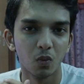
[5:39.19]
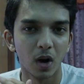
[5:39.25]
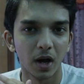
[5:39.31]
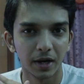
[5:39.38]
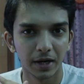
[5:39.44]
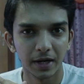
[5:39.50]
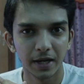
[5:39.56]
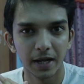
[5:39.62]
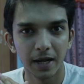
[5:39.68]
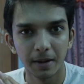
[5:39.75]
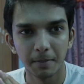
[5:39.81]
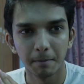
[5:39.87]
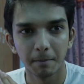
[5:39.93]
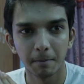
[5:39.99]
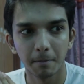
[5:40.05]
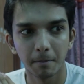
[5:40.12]
One
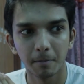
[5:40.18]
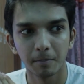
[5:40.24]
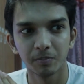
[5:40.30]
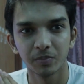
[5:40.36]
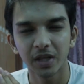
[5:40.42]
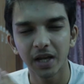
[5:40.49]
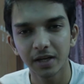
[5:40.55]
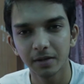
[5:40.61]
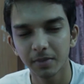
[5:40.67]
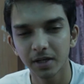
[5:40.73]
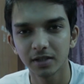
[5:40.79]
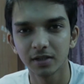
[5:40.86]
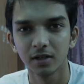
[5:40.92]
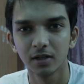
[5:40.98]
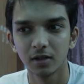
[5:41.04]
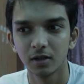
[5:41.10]
M9,
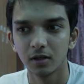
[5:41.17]
but